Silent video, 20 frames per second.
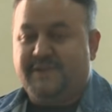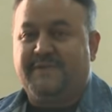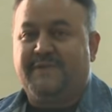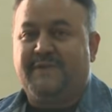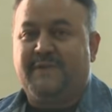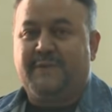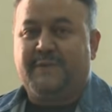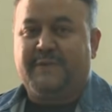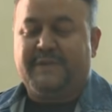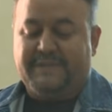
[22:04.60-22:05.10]

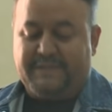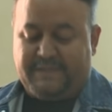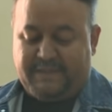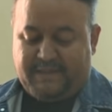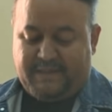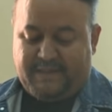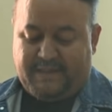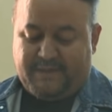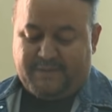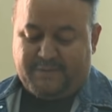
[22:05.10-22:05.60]
viewers,
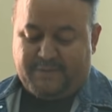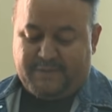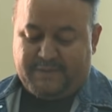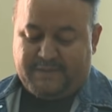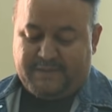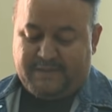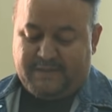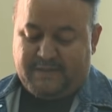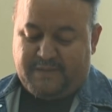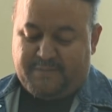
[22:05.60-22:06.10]
that
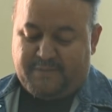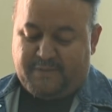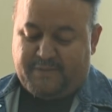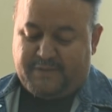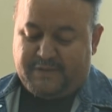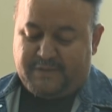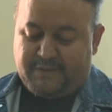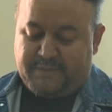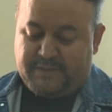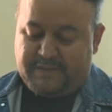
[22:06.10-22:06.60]
was
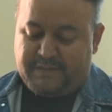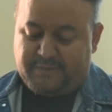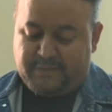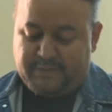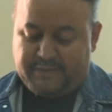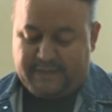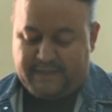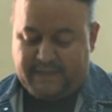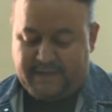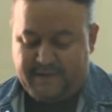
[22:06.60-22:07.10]
Professor Massimo
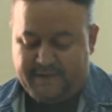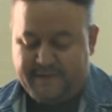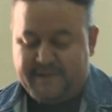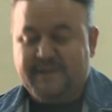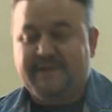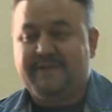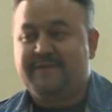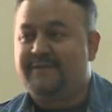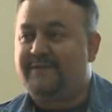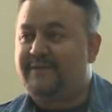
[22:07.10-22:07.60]

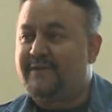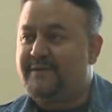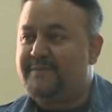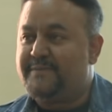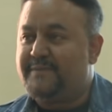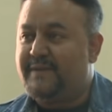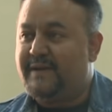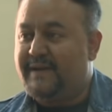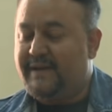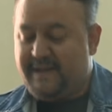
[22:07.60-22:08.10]
Zachariah
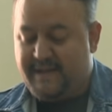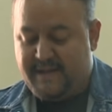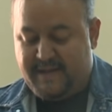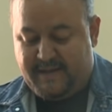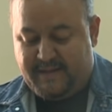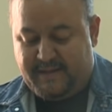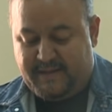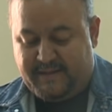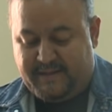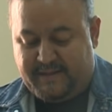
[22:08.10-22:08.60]
from
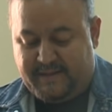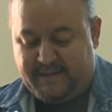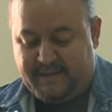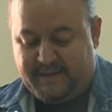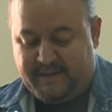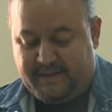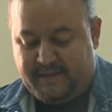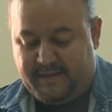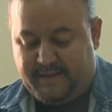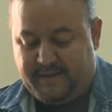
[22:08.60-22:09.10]

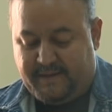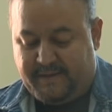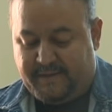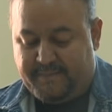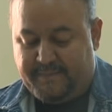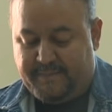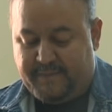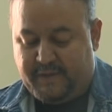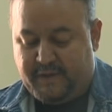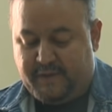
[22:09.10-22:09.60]
the
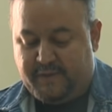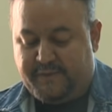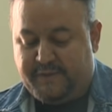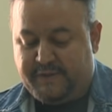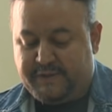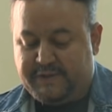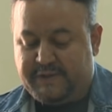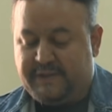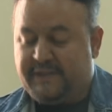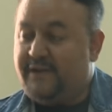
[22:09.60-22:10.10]

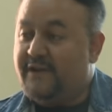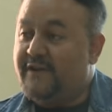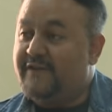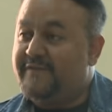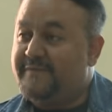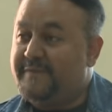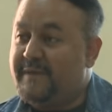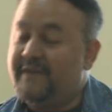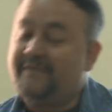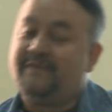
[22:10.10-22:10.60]
University
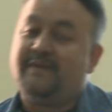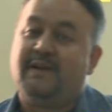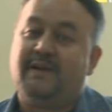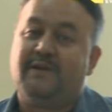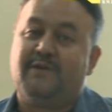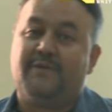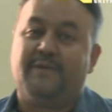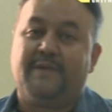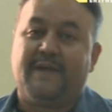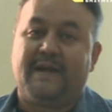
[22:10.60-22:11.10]
of Pavia,
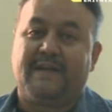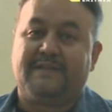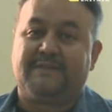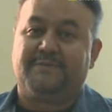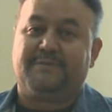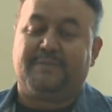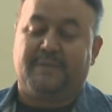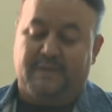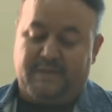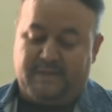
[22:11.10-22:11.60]
who has
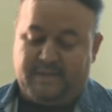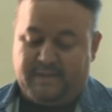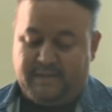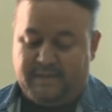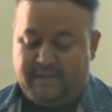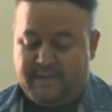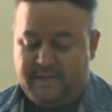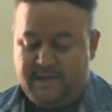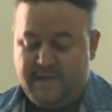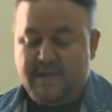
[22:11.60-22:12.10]

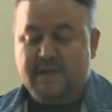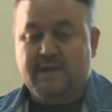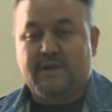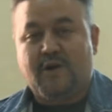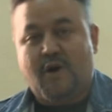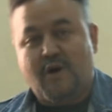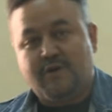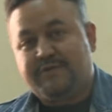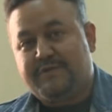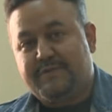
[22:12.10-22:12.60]
been
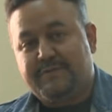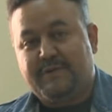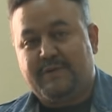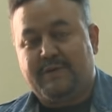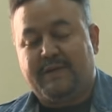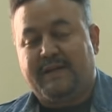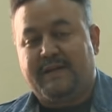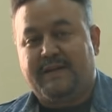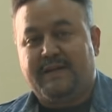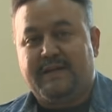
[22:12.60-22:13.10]

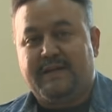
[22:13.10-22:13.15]
contributing